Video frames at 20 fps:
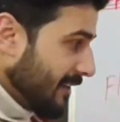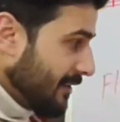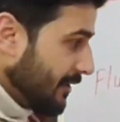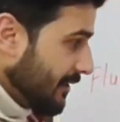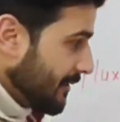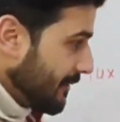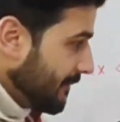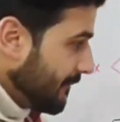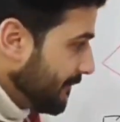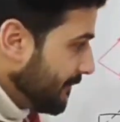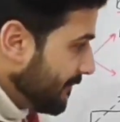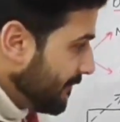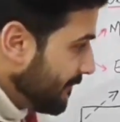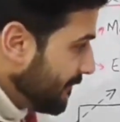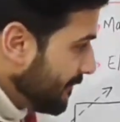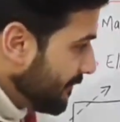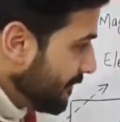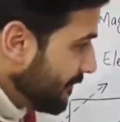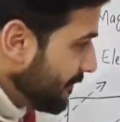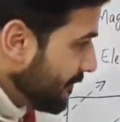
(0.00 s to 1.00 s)
vector
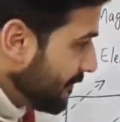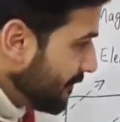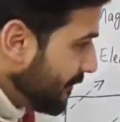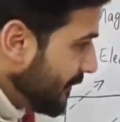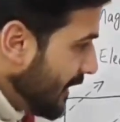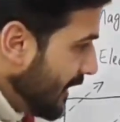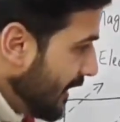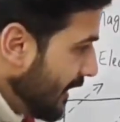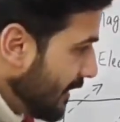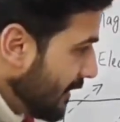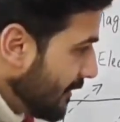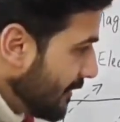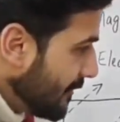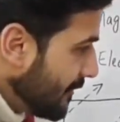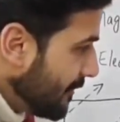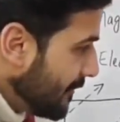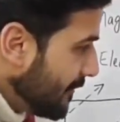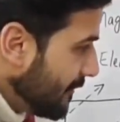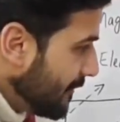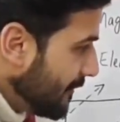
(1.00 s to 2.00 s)
here,
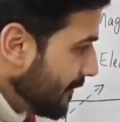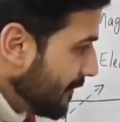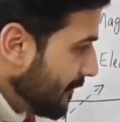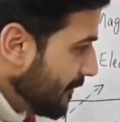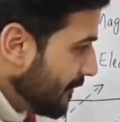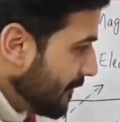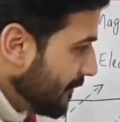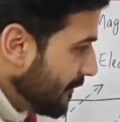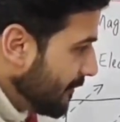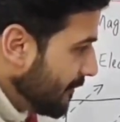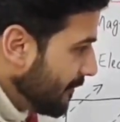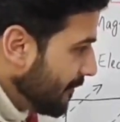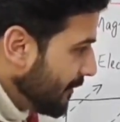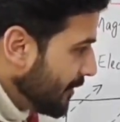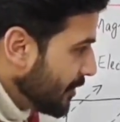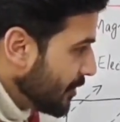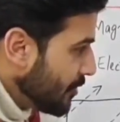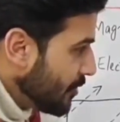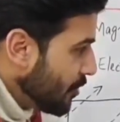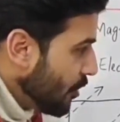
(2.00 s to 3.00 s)

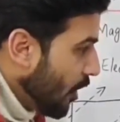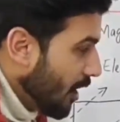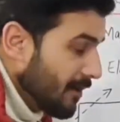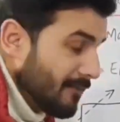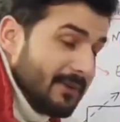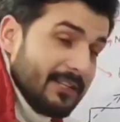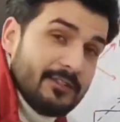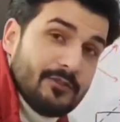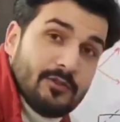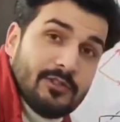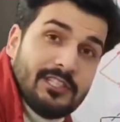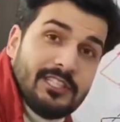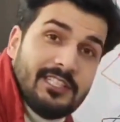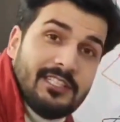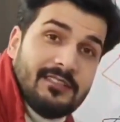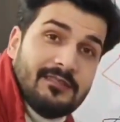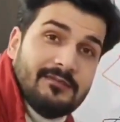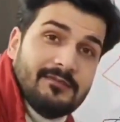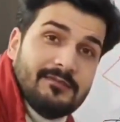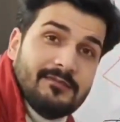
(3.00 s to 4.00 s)
which is normal to
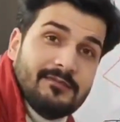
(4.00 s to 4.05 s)
the